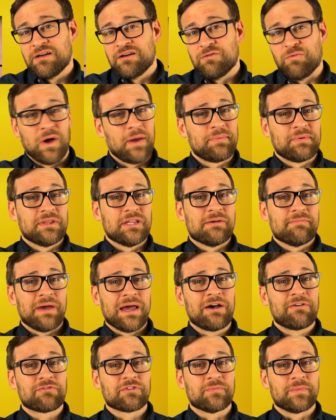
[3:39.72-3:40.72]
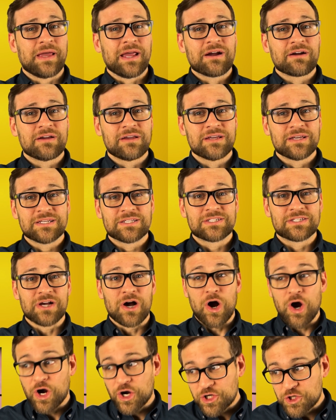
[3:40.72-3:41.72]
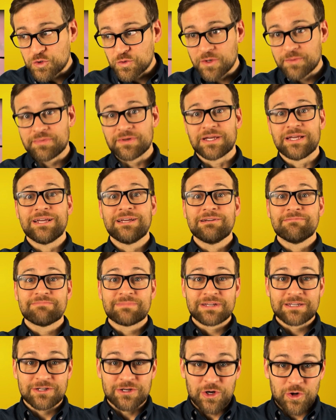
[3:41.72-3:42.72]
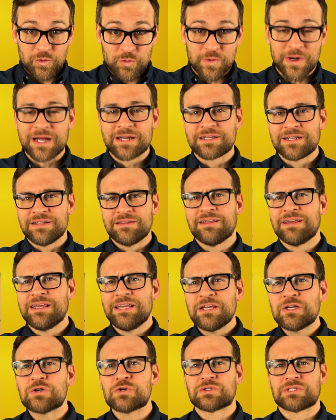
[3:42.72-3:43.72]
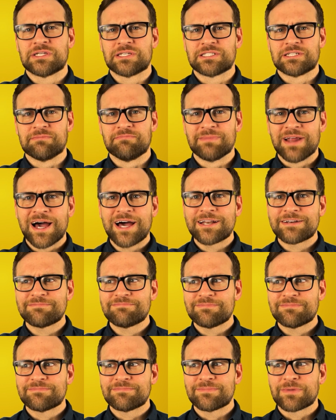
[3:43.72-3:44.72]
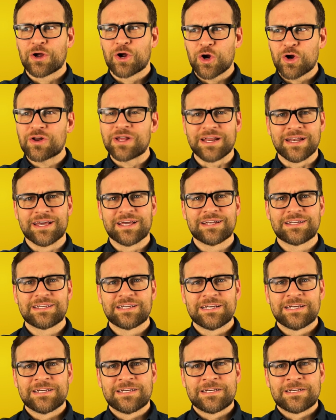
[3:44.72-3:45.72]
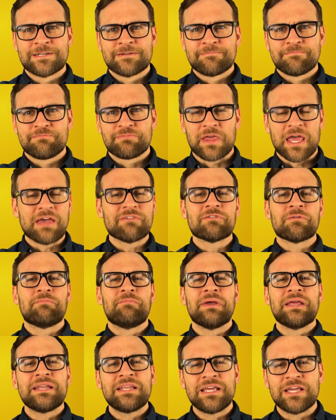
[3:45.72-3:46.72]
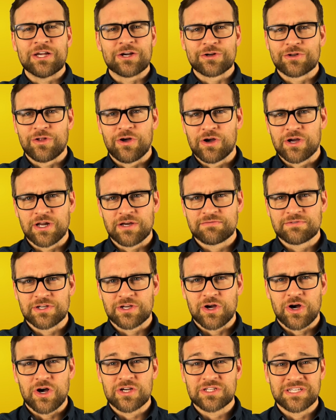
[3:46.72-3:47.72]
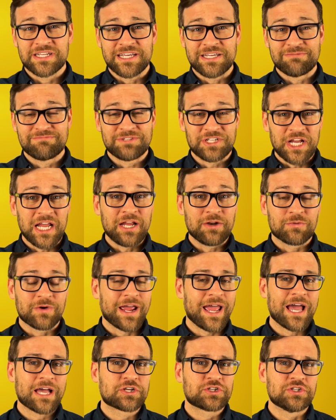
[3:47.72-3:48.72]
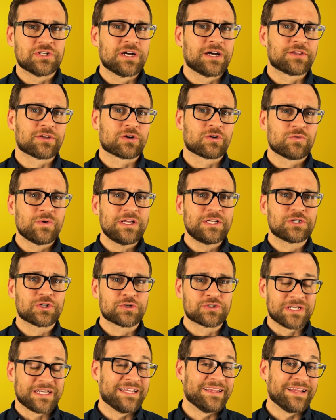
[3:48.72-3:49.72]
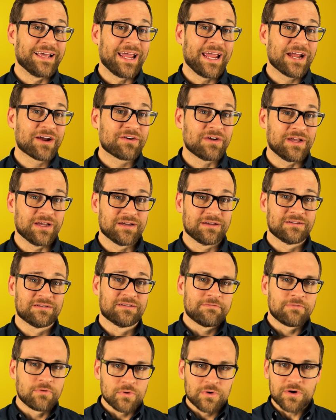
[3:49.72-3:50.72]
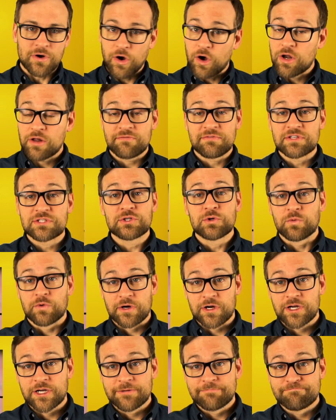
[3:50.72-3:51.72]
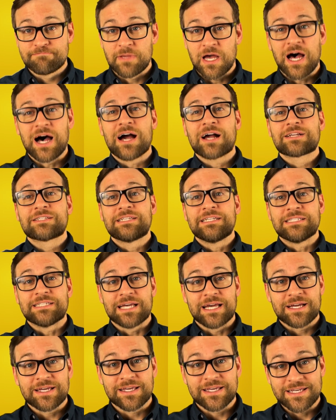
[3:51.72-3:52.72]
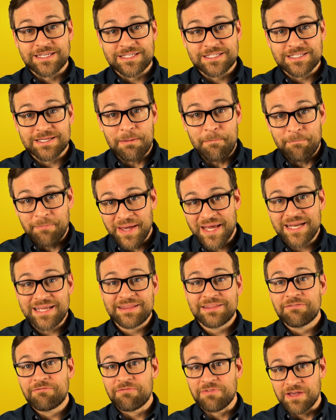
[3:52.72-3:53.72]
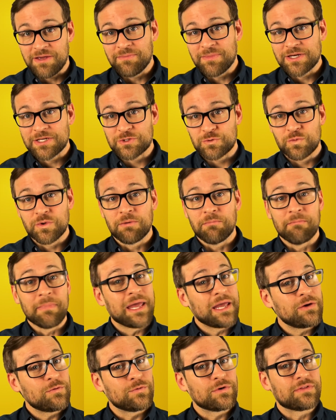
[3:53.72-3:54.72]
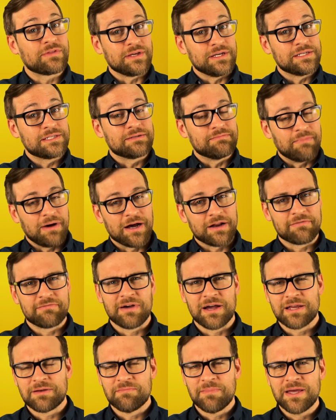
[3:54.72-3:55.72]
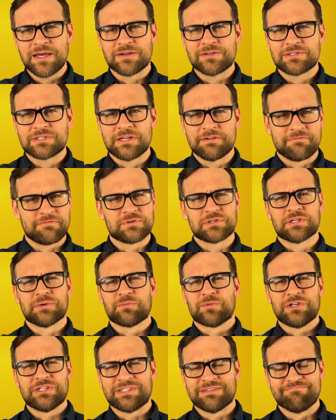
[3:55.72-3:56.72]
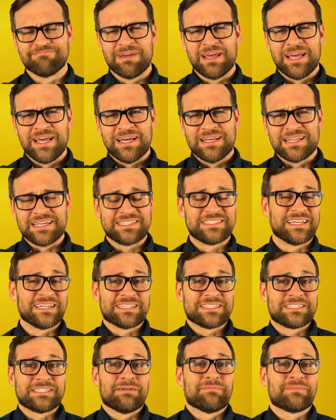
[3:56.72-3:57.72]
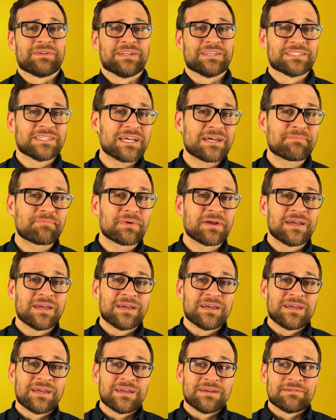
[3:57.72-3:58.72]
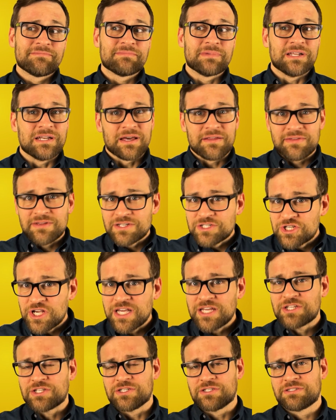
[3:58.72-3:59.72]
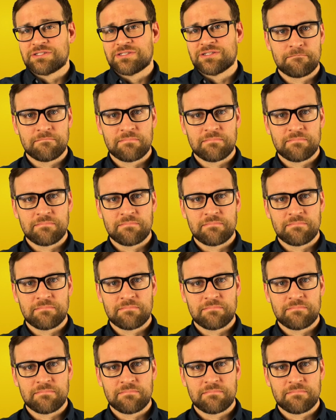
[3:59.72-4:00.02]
wiping them out from the area is arguably correcting the ecosystem, not hurting it. They haven't been here long enough to cause any chain reaction to other creatures in the area. For all of this to work, Oxitec is betting the females will mate with these modified males. If for some reason they sense something is up, then nothing changes.